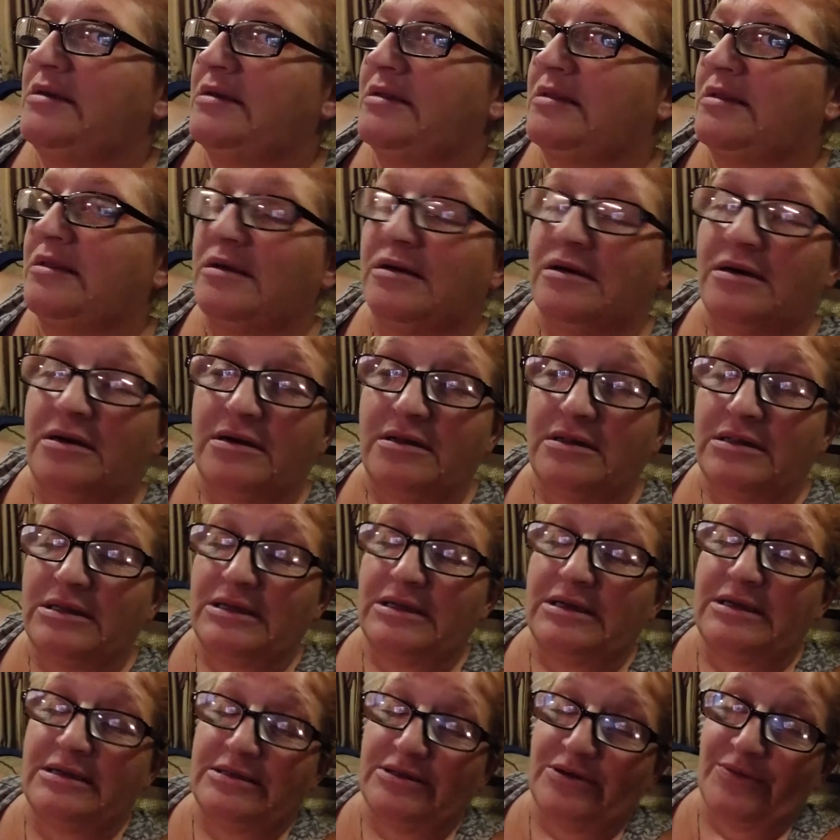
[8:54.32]
the
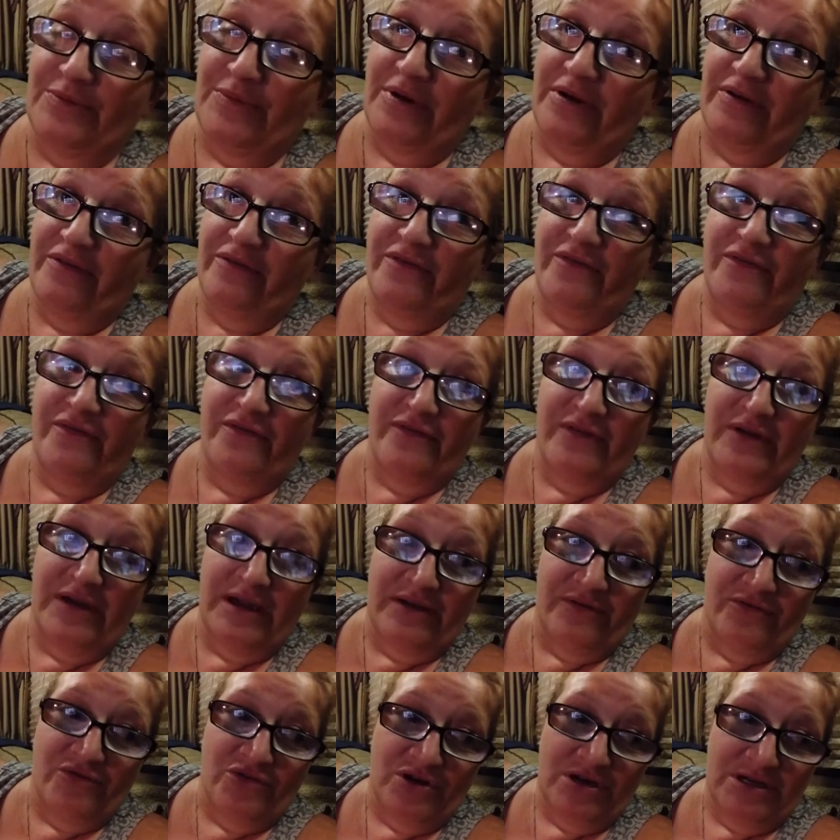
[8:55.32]
holidays are my
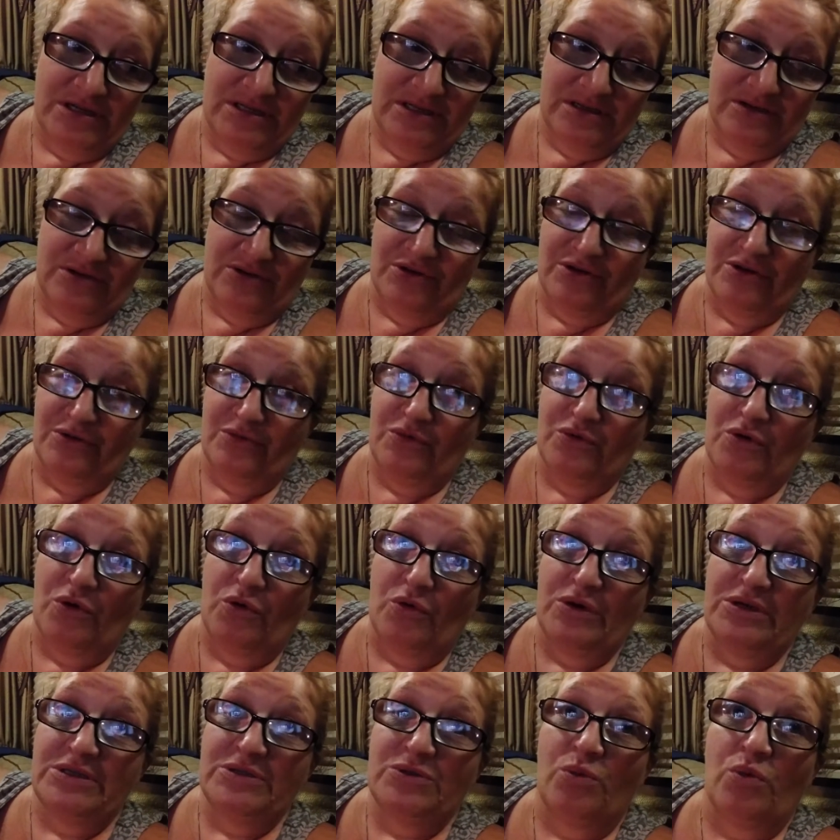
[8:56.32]
favorite, or
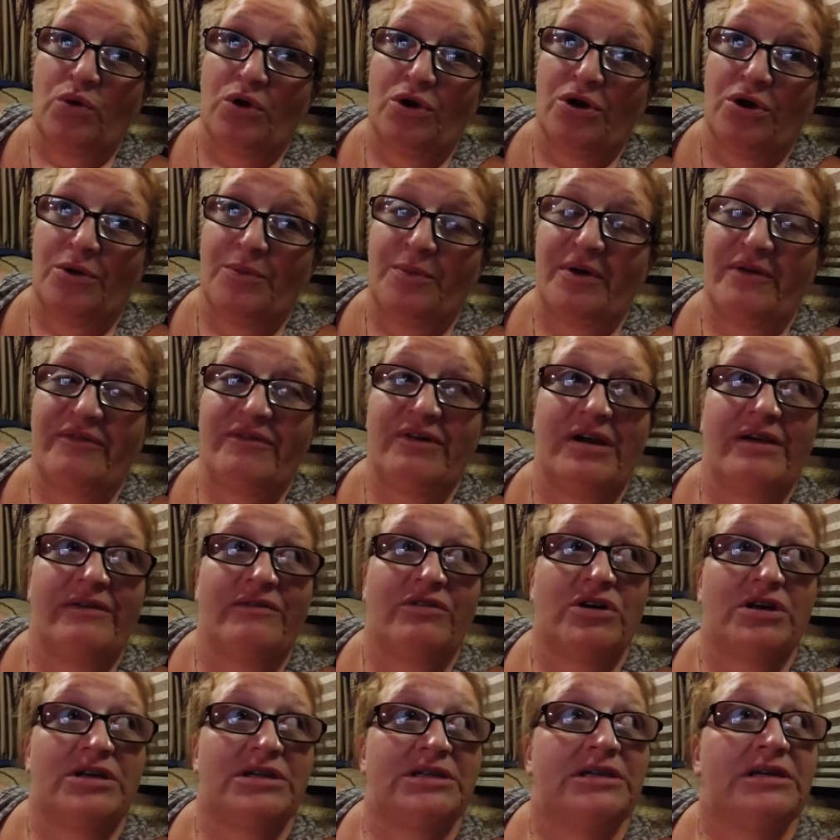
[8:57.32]
always were my
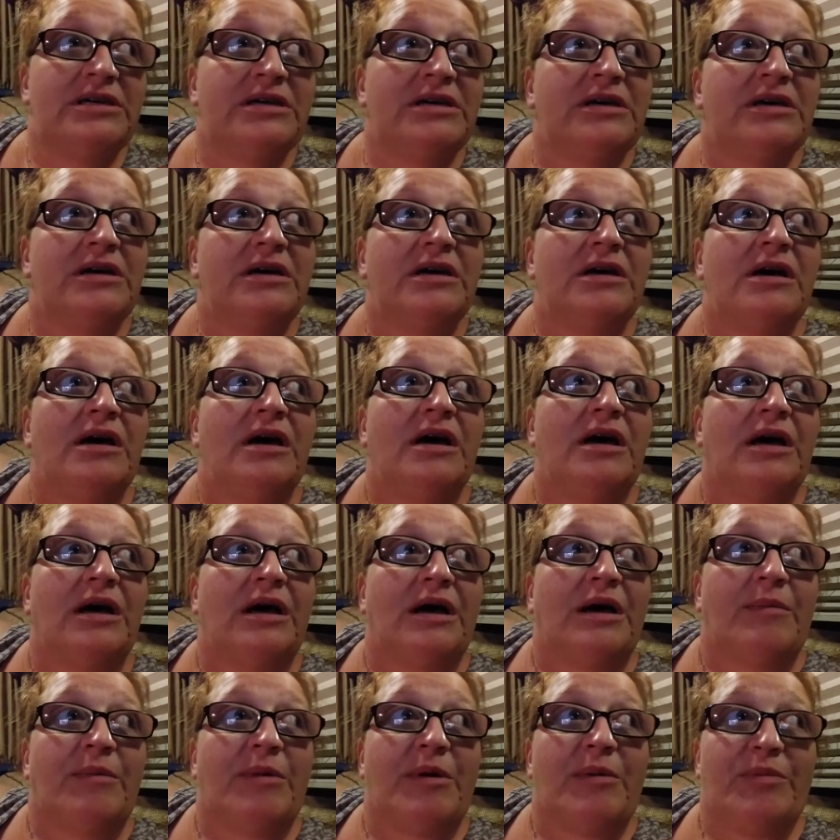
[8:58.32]
favorite.
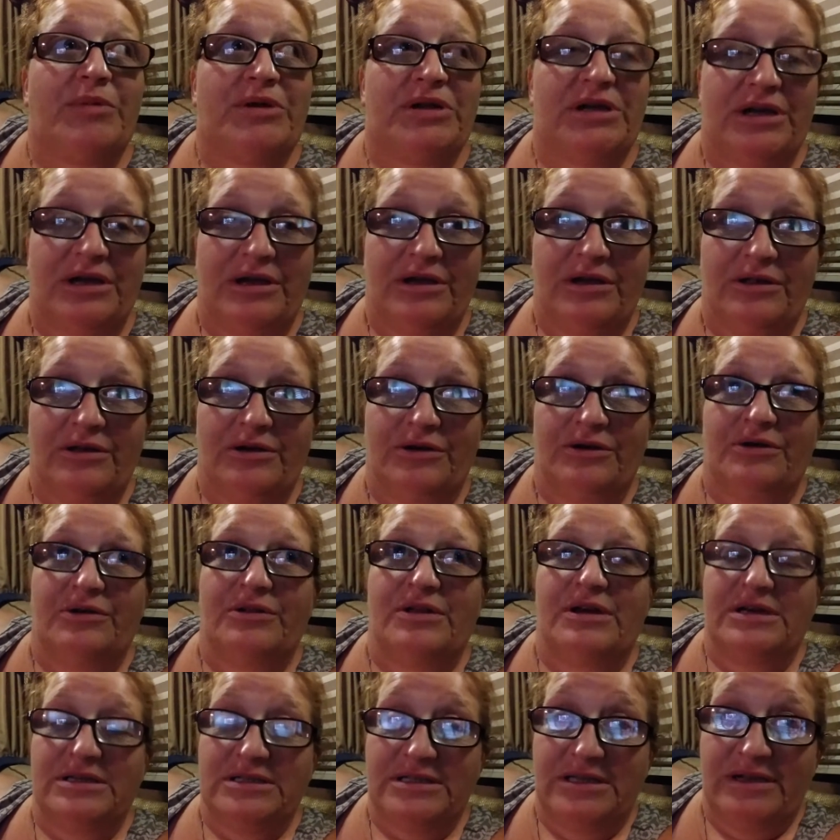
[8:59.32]
In particular,
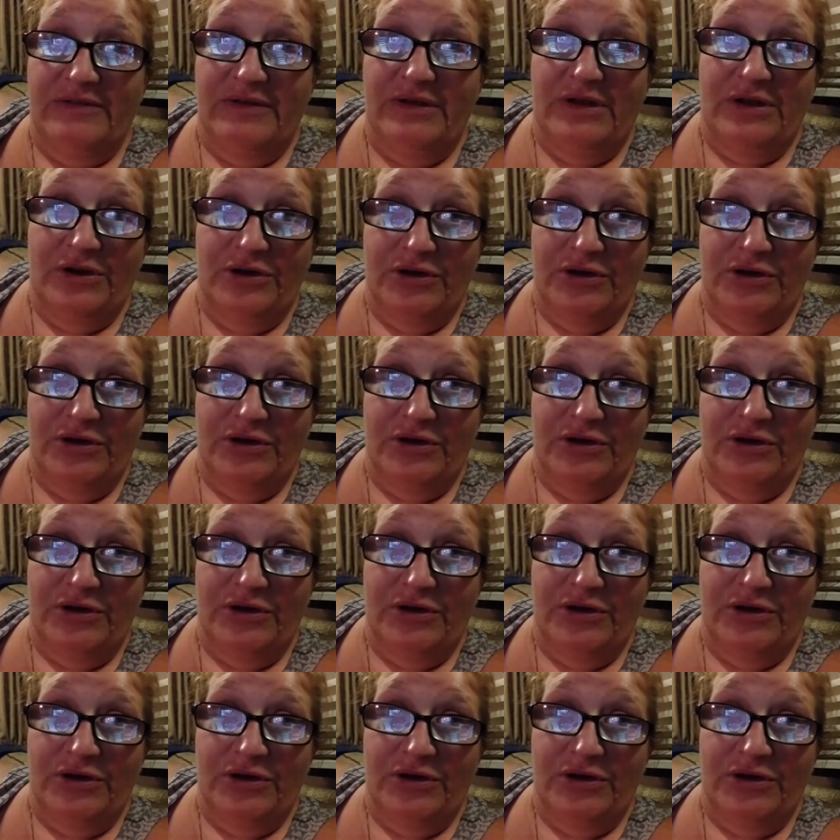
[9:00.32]
Thanksgiving and